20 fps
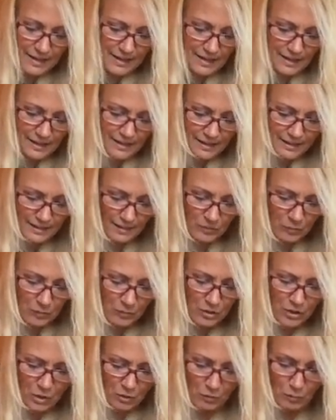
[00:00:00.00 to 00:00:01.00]
you know,
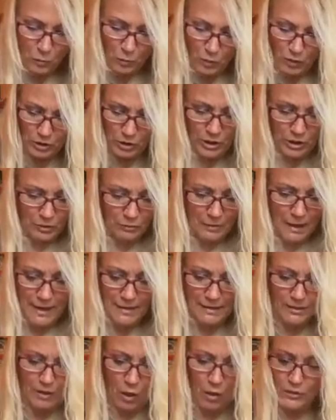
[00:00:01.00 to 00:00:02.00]
we're looking around at all the
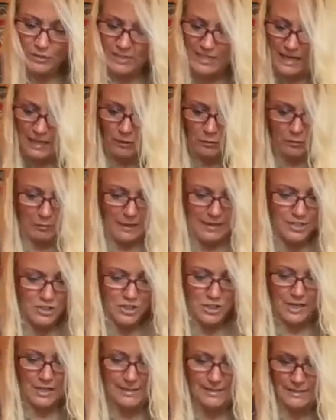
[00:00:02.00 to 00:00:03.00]
decorations, and of
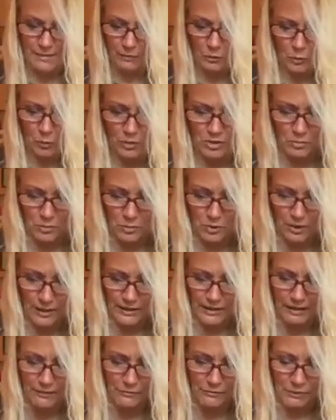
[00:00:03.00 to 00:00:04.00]
course we're looking at food
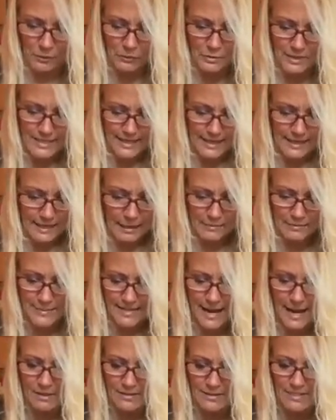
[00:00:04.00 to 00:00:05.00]
as it comes out and stuff
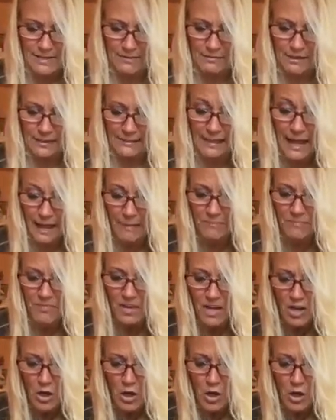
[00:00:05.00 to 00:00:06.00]
like that.
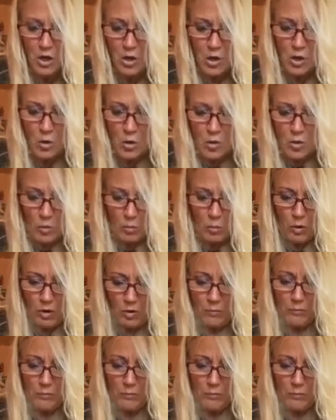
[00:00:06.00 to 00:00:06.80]
Well, we